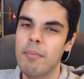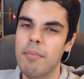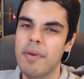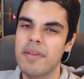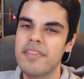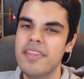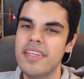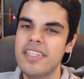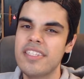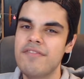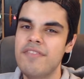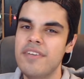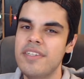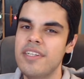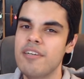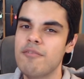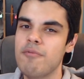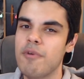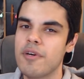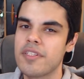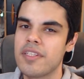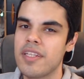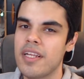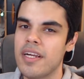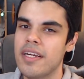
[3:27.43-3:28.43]
But this video
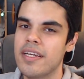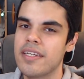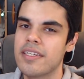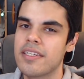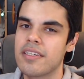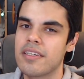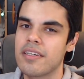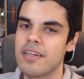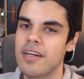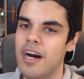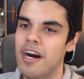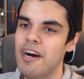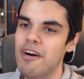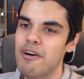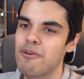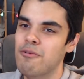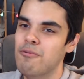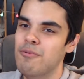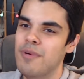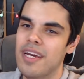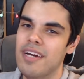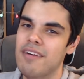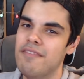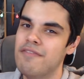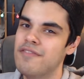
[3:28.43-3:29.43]
was like, oh,
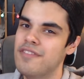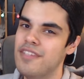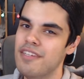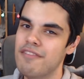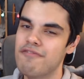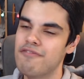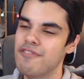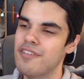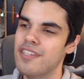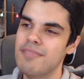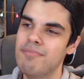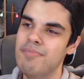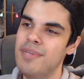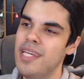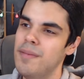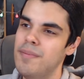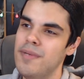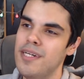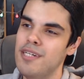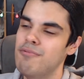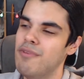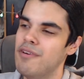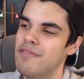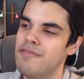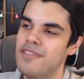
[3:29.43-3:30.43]
we have different
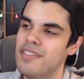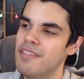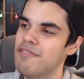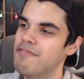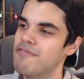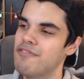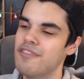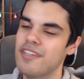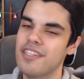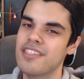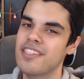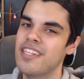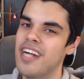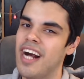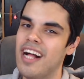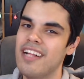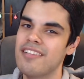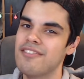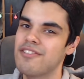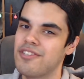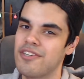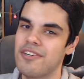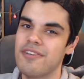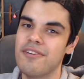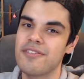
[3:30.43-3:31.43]
people with different
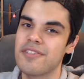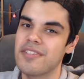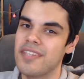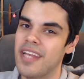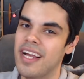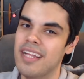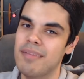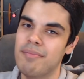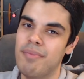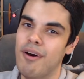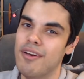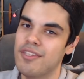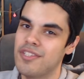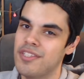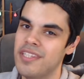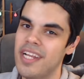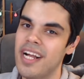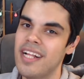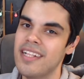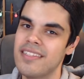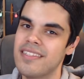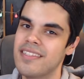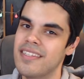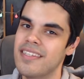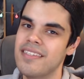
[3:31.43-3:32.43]
cultures and
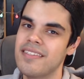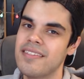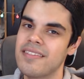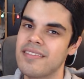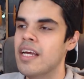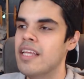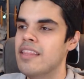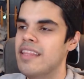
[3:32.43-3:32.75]
personalities.